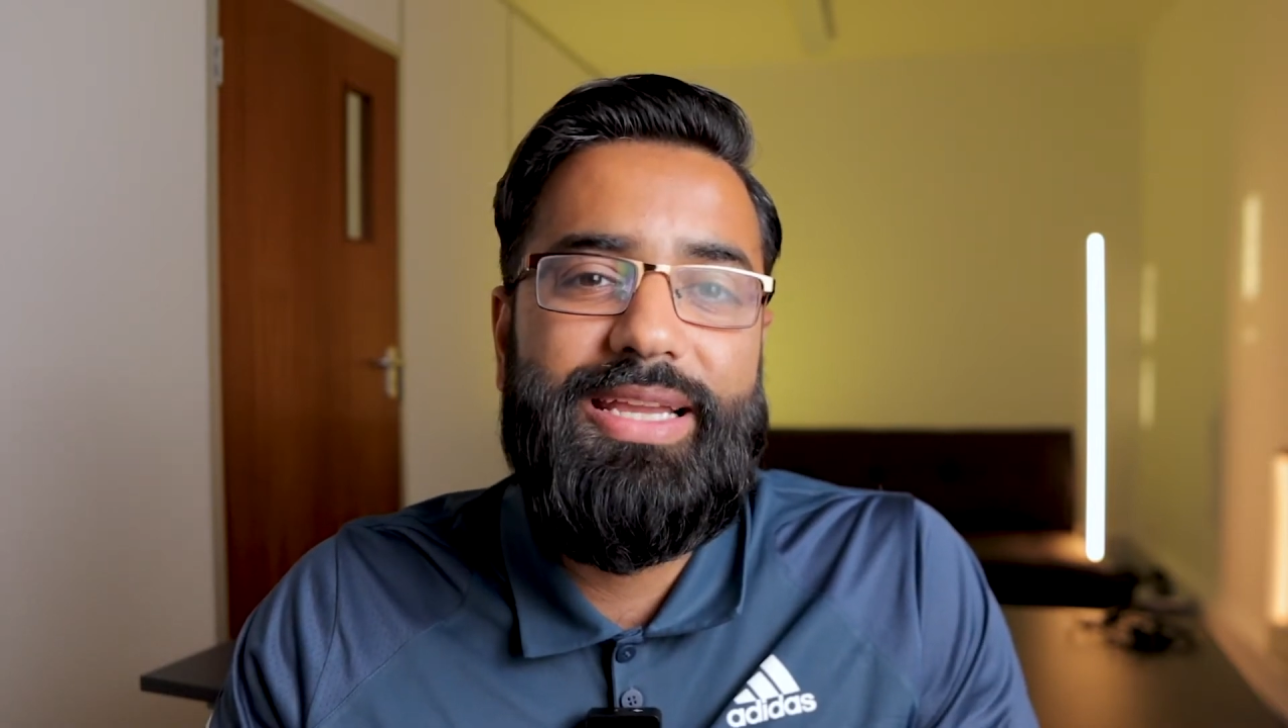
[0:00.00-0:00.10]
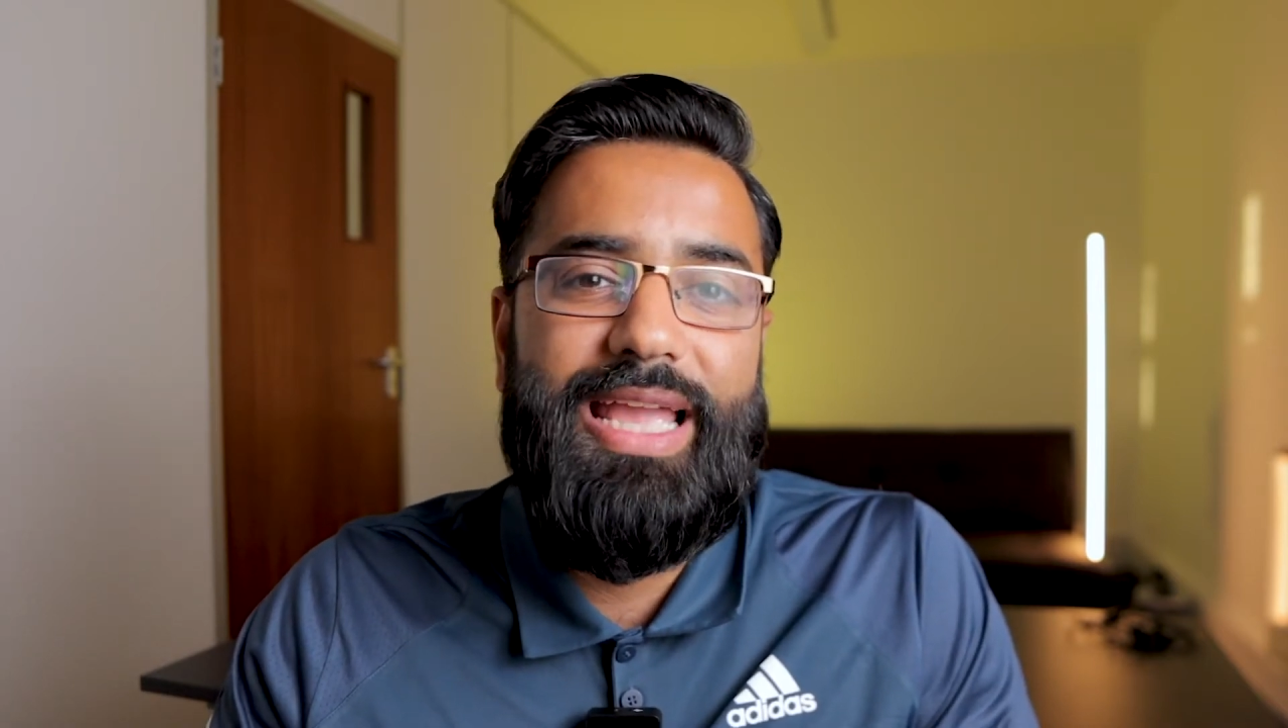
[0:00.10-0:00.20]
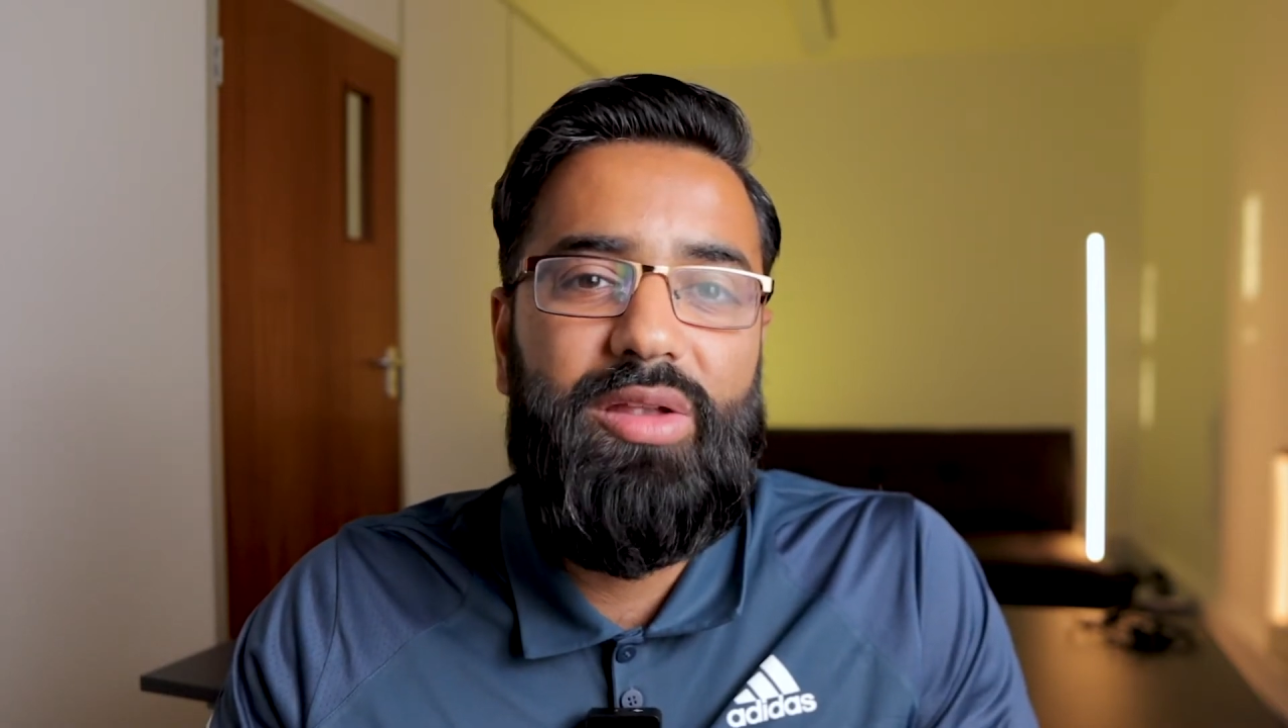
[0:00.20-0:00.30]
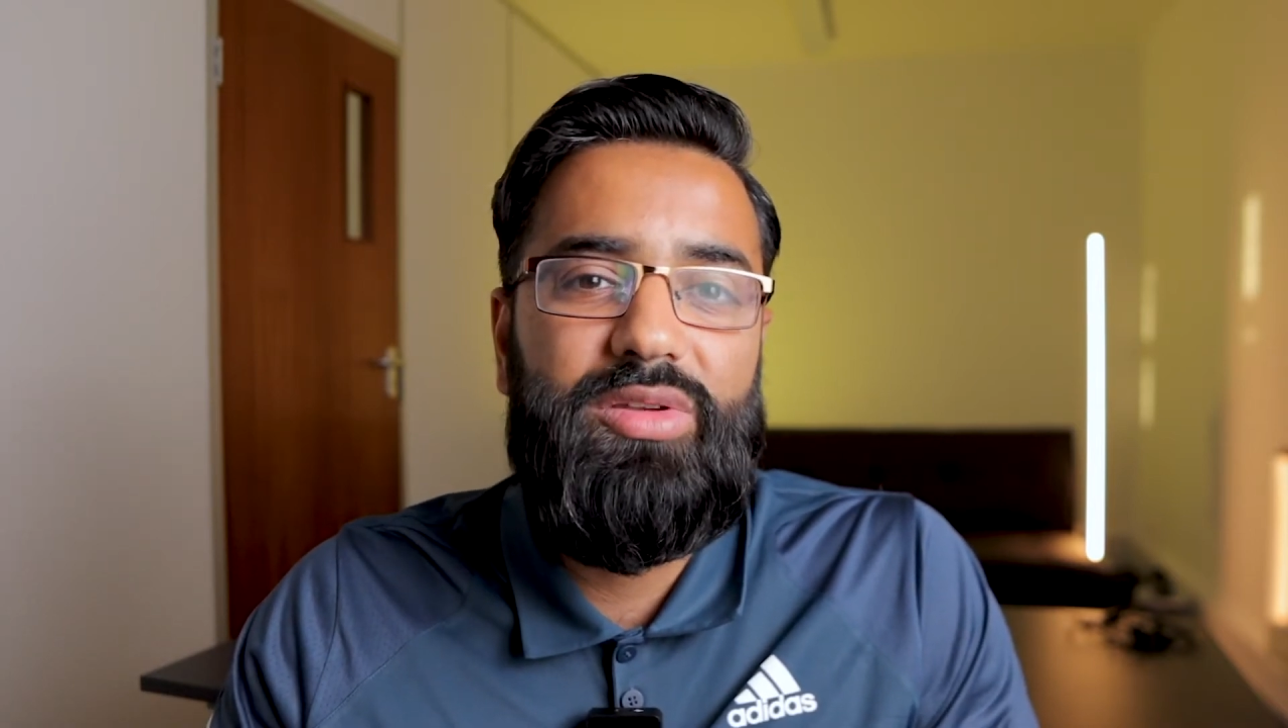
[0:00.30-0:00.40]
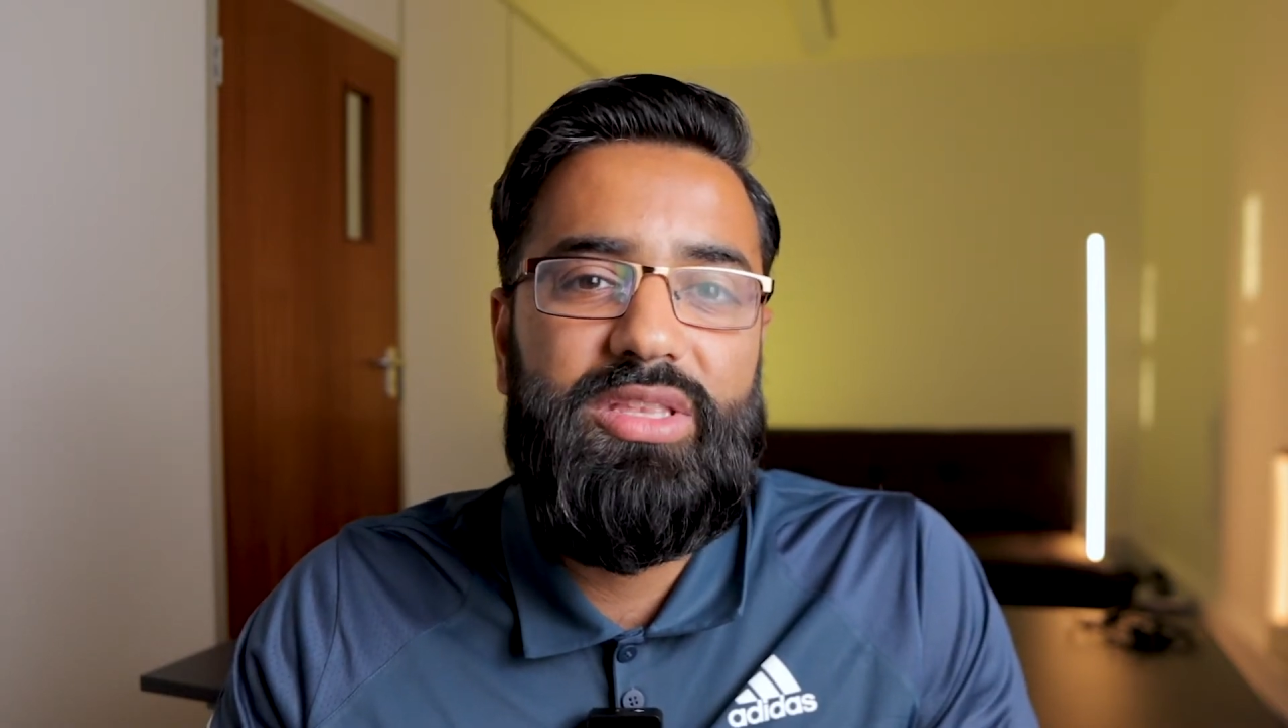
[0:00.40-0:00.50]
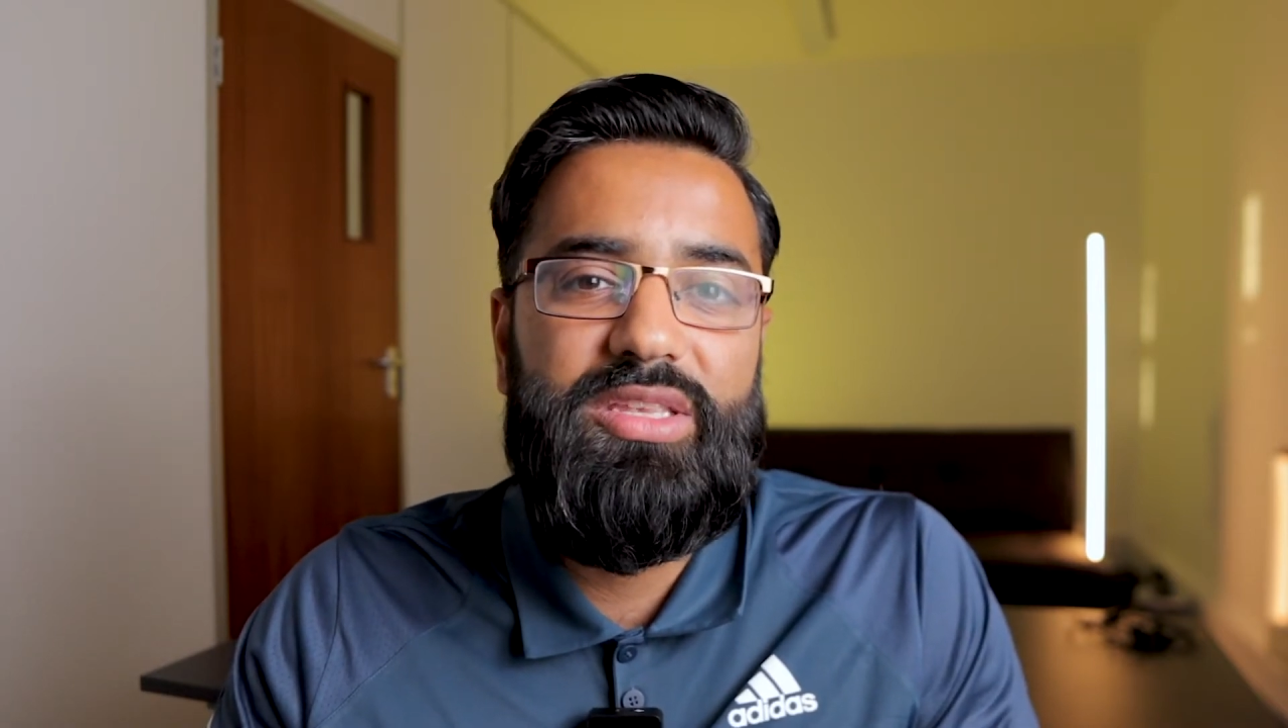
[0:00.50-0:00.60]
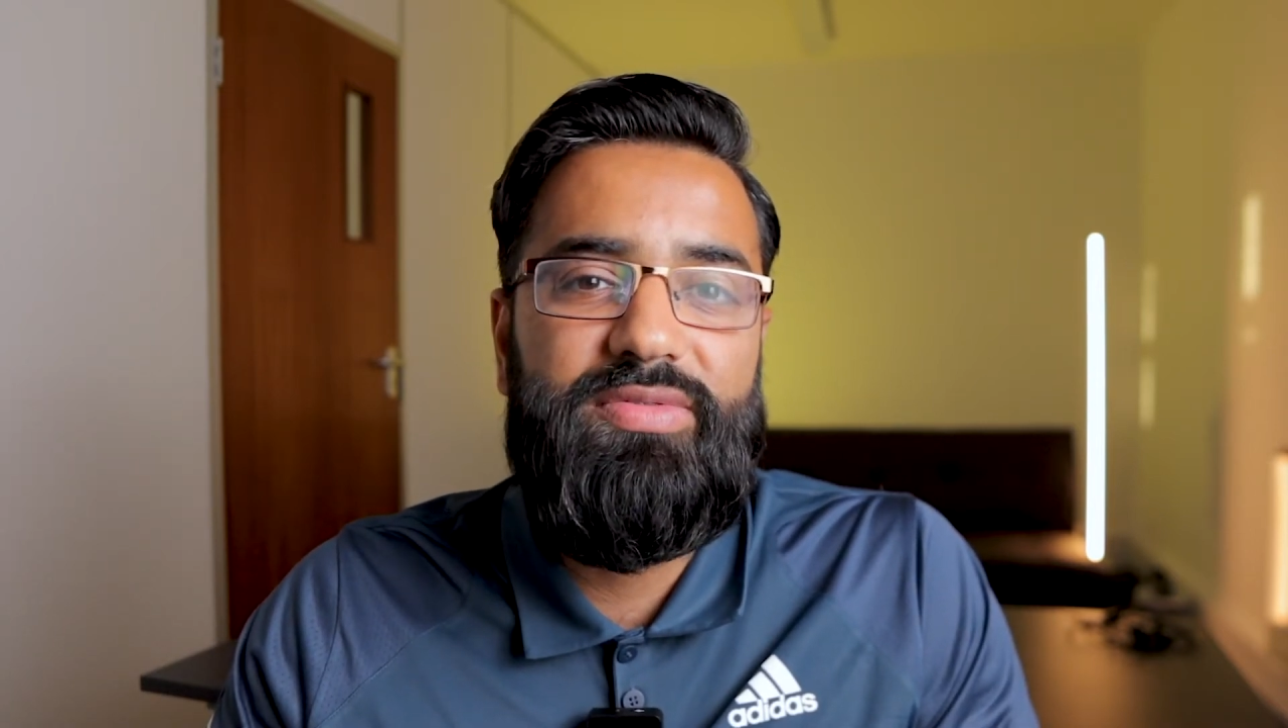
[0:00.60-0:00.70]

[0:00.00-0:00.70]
accountancy